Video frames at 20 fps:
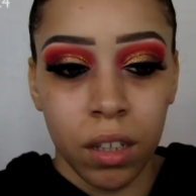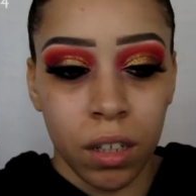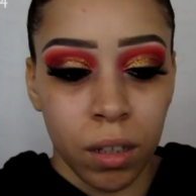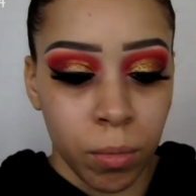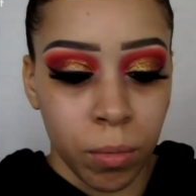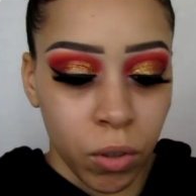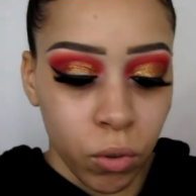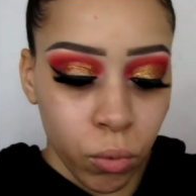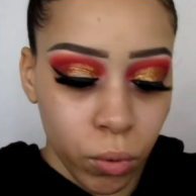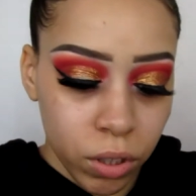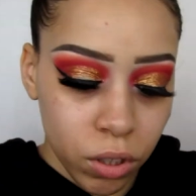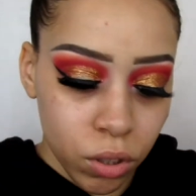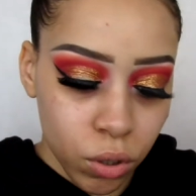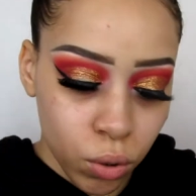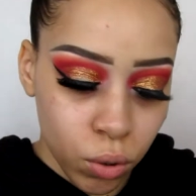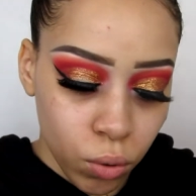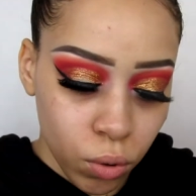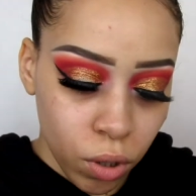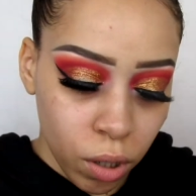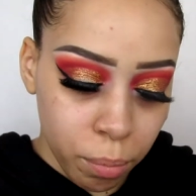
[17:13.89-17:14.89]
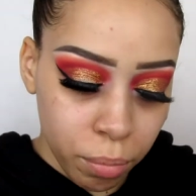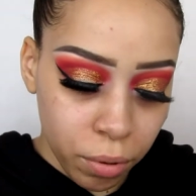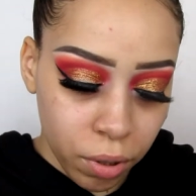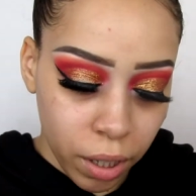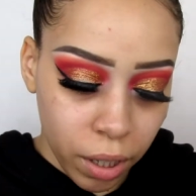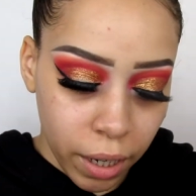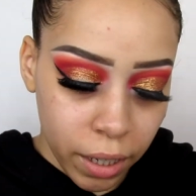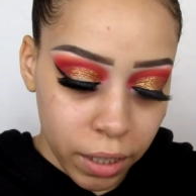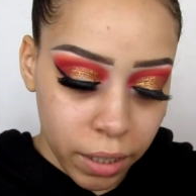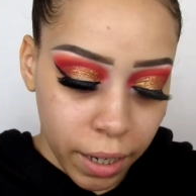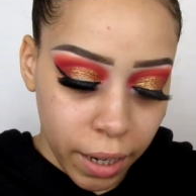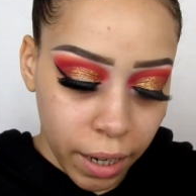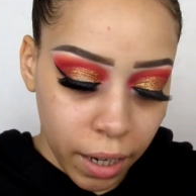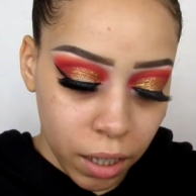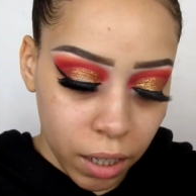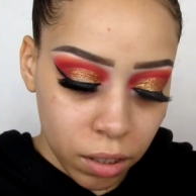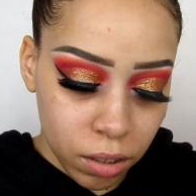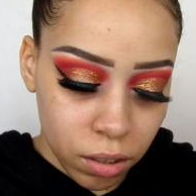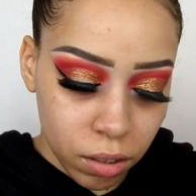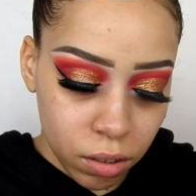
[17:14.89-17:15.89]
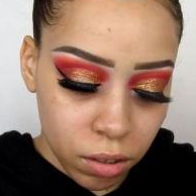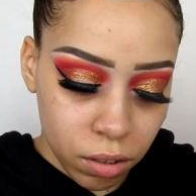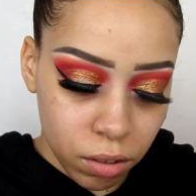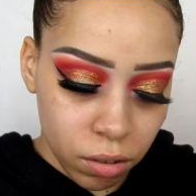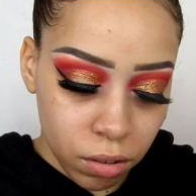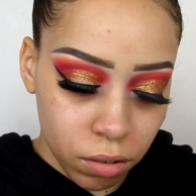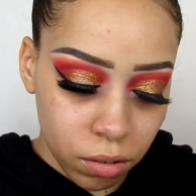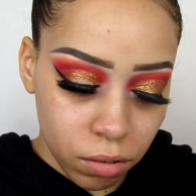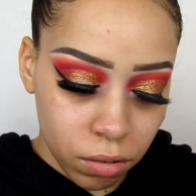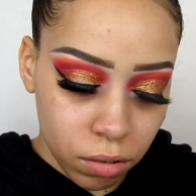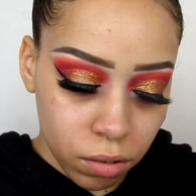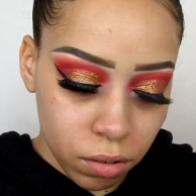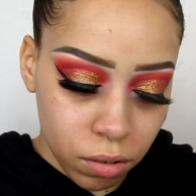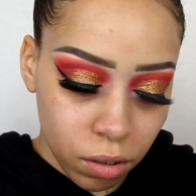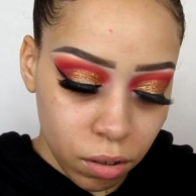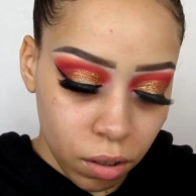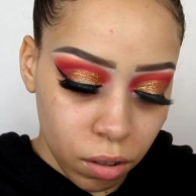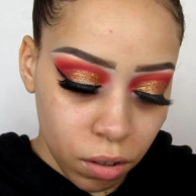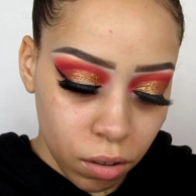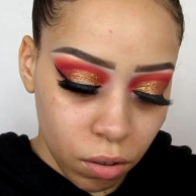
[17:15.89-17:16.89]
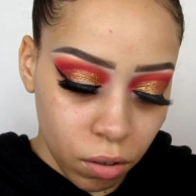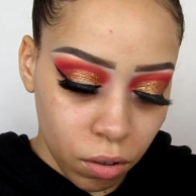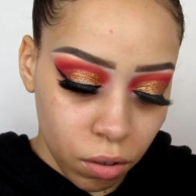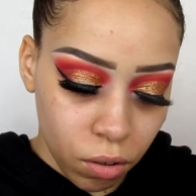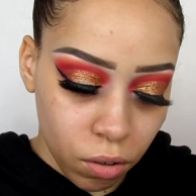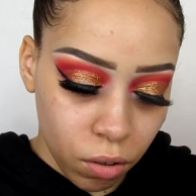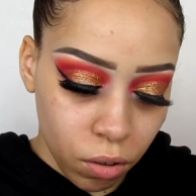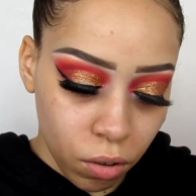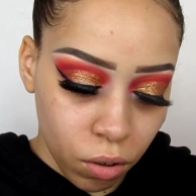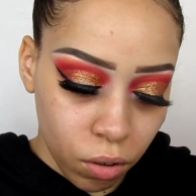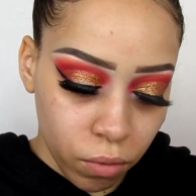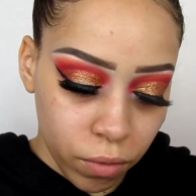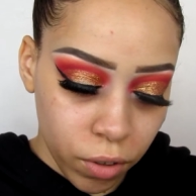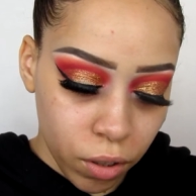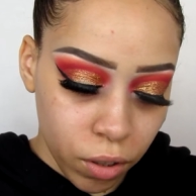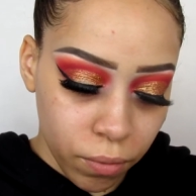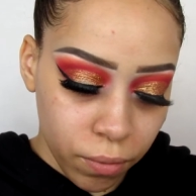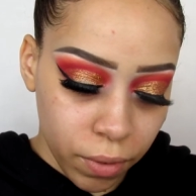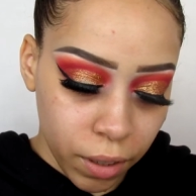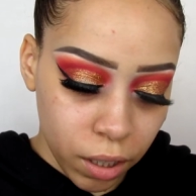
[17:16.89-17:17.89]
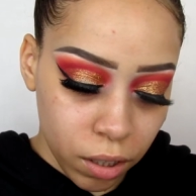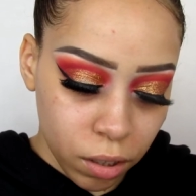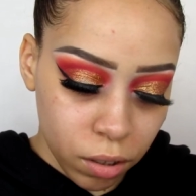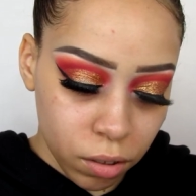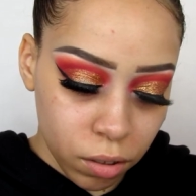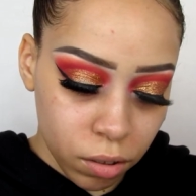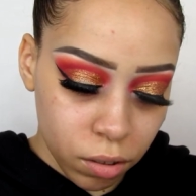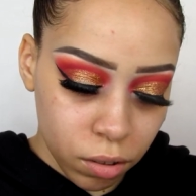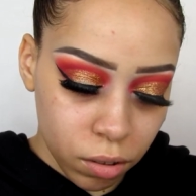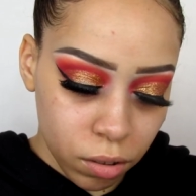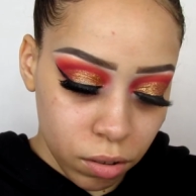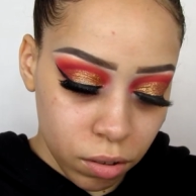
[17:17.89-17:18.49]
I'm going to apply that all over the face